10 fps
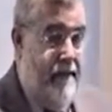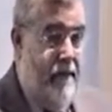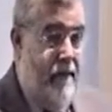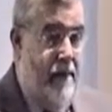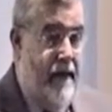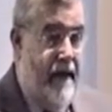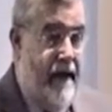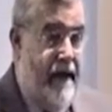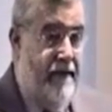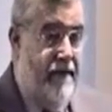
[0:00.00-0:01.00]
low blood
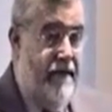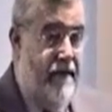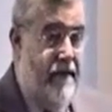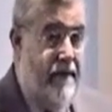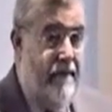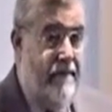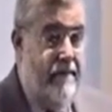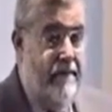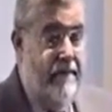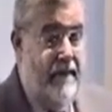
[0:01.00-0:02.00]
oxygen,
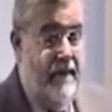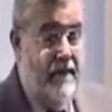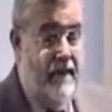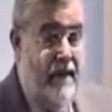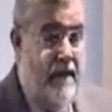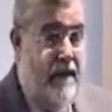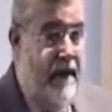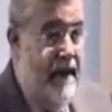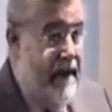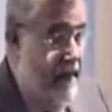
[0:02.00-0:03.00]
you snore,
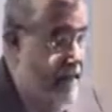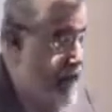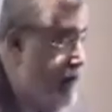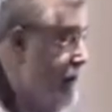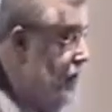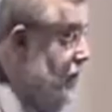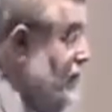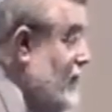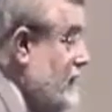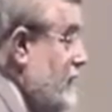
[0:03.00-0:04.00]
and I'm ready,
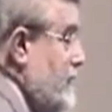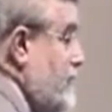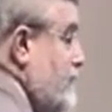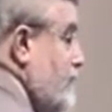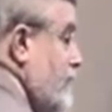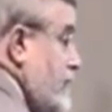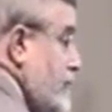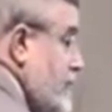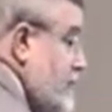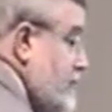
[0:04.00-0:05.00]
you're on to the history.
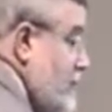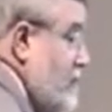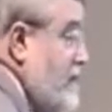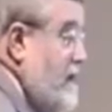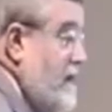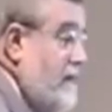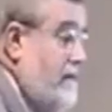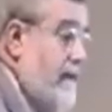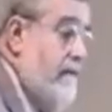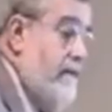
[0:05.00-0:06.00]
And so this
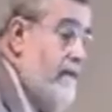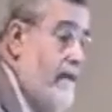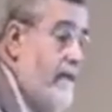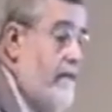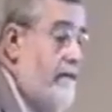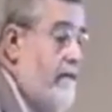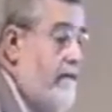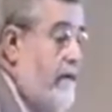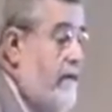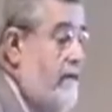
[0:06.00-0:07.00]
stuff is very interesting.
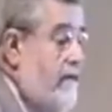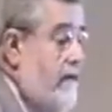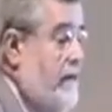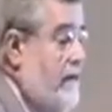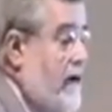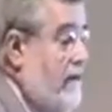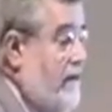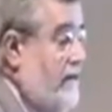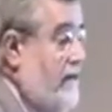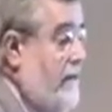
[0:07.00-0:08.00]
Frequent sleep
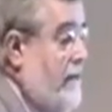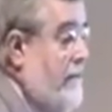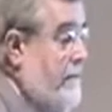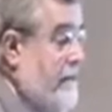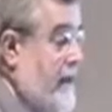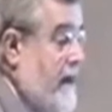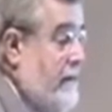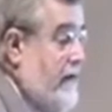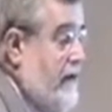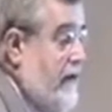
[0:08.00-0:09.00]
arousals,
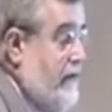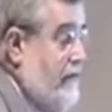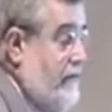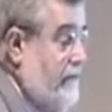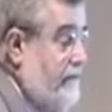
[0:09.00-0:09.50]
hypertension.